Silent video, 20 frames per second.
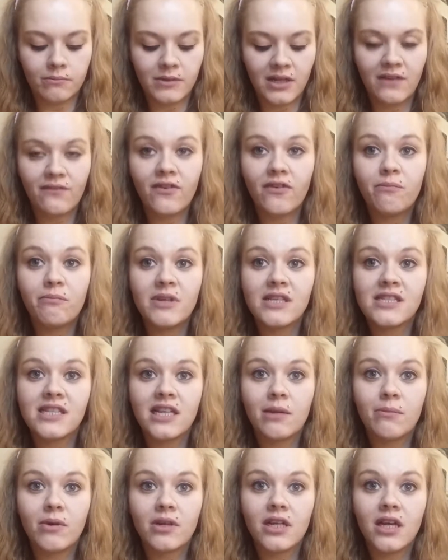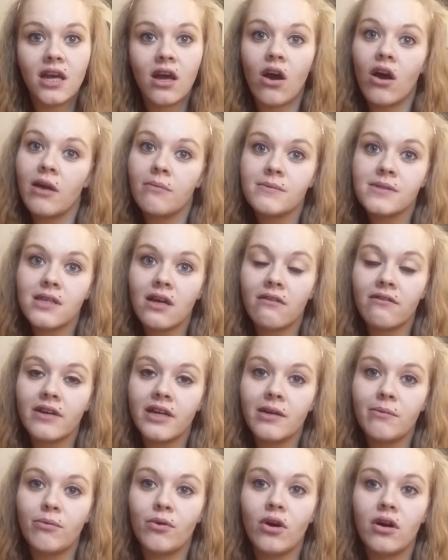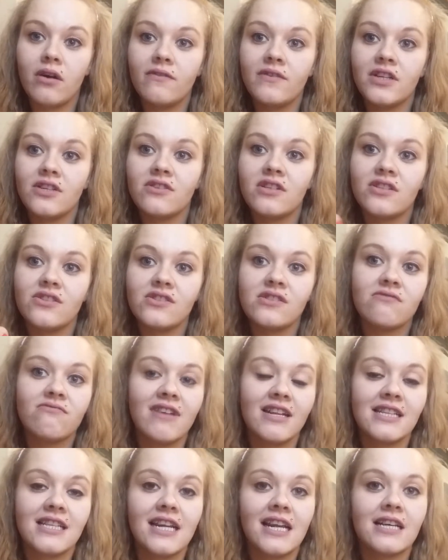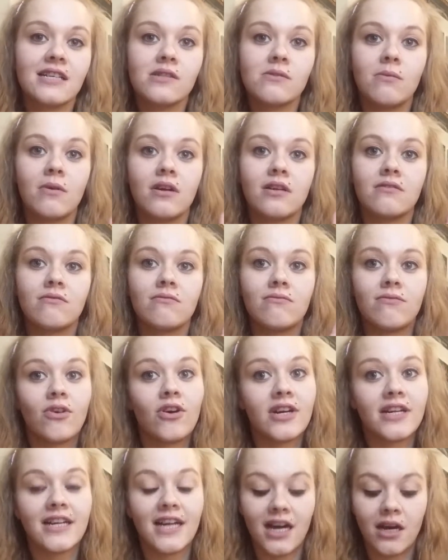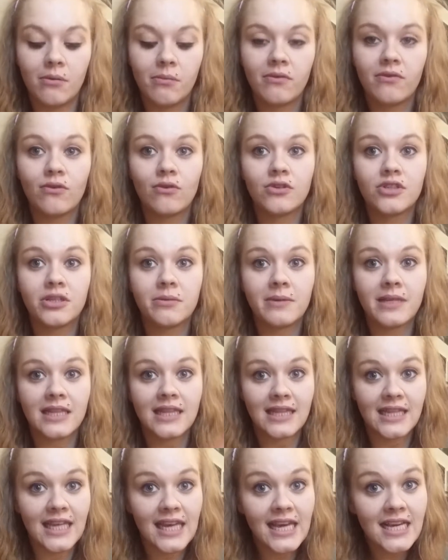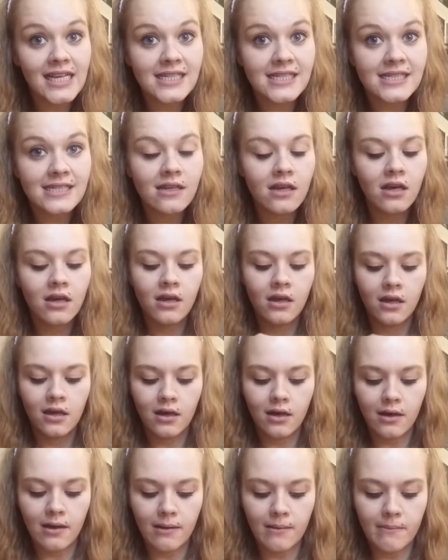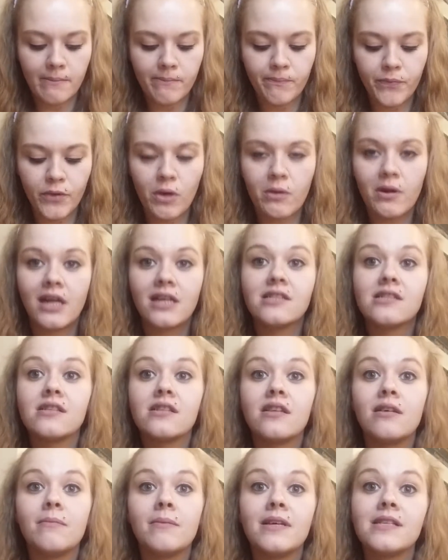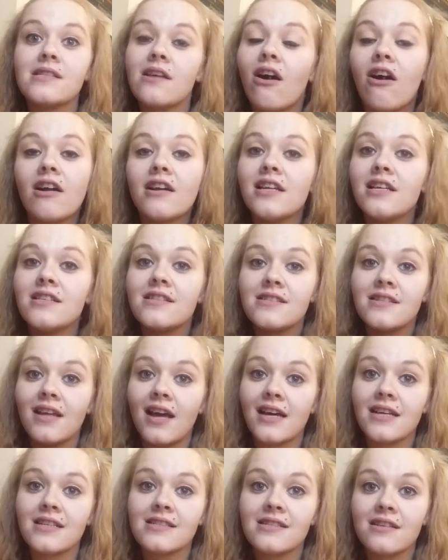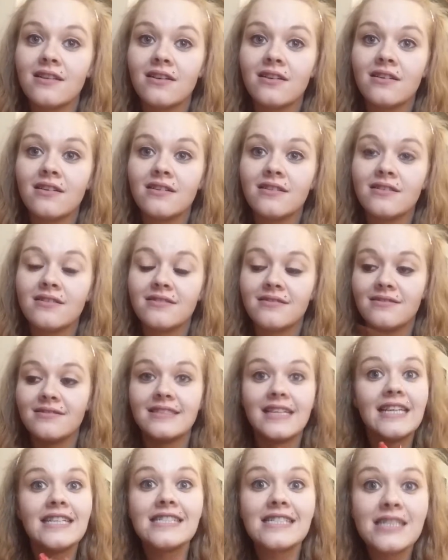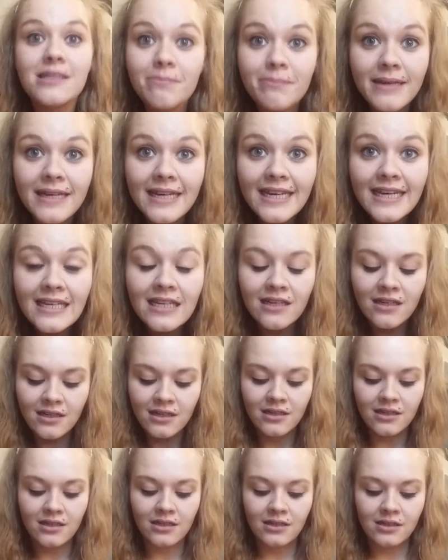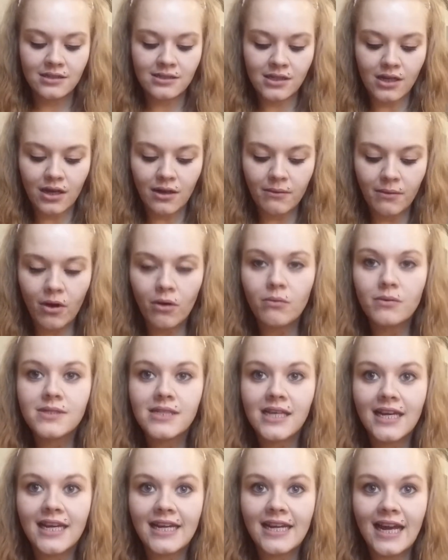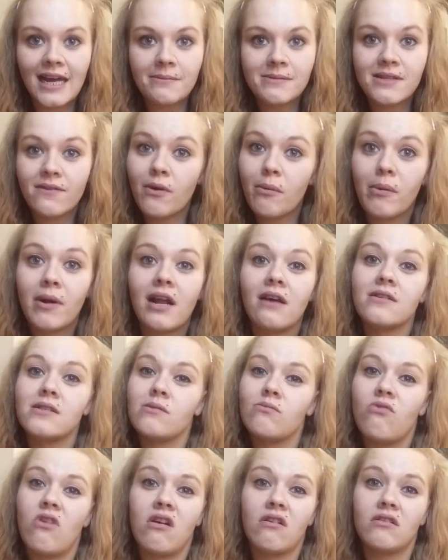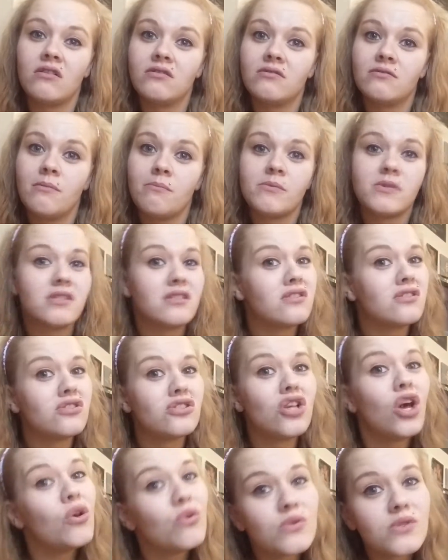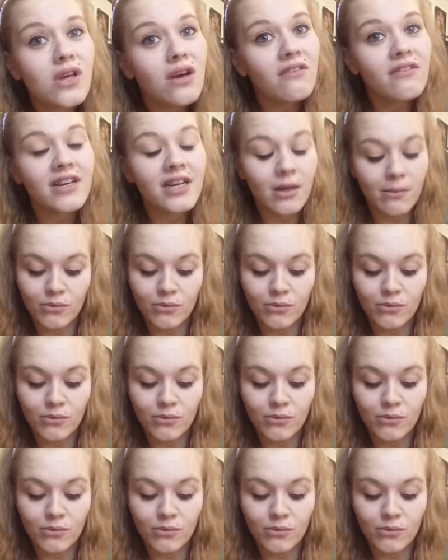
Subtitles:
If I've missed anybody, I am sorry, but I've literally just read the last one right now before doing this. I will answer them as honest as needs to be. So I will say your names if I pronounce them wrong. I'm so sorry.